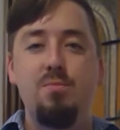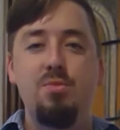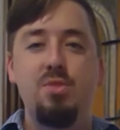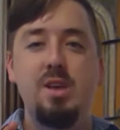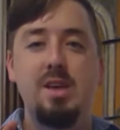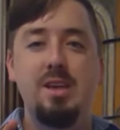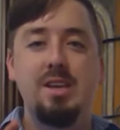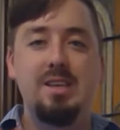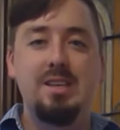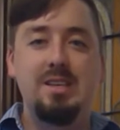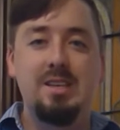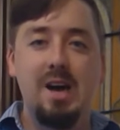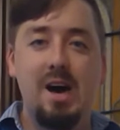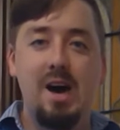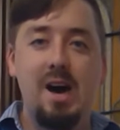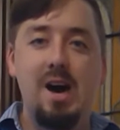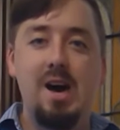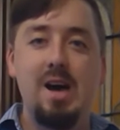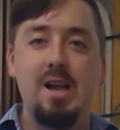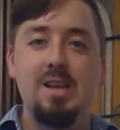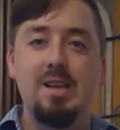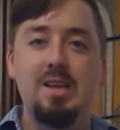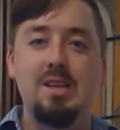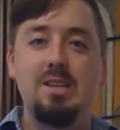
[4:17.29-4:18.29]
that
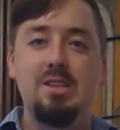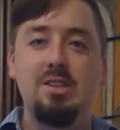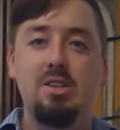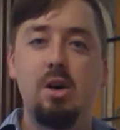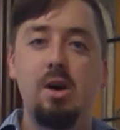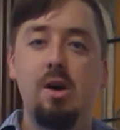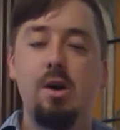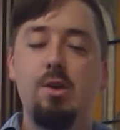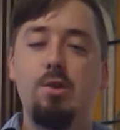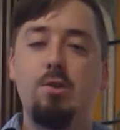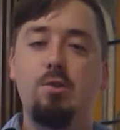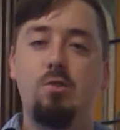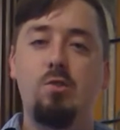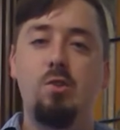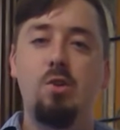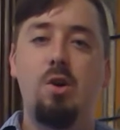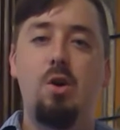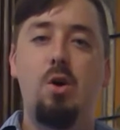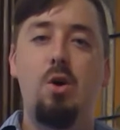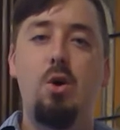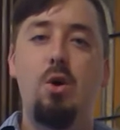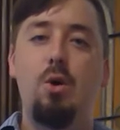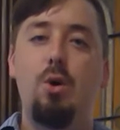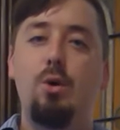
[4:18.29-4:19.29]
God does
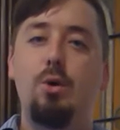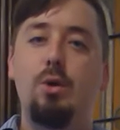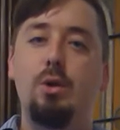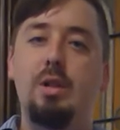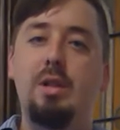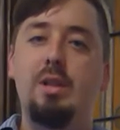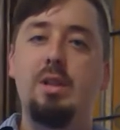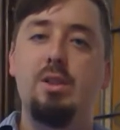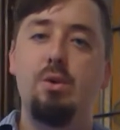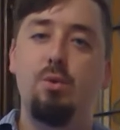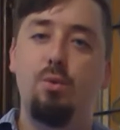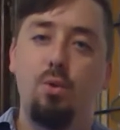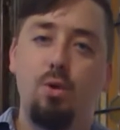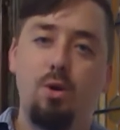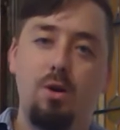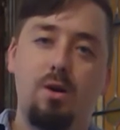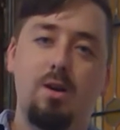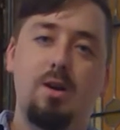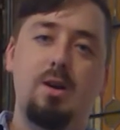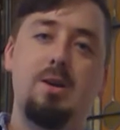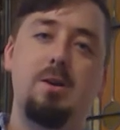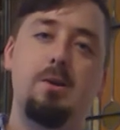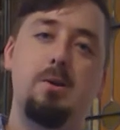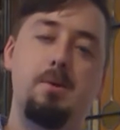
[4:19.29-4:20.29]
all the
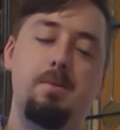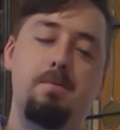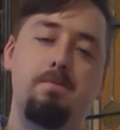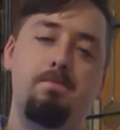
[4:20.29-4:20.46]
work.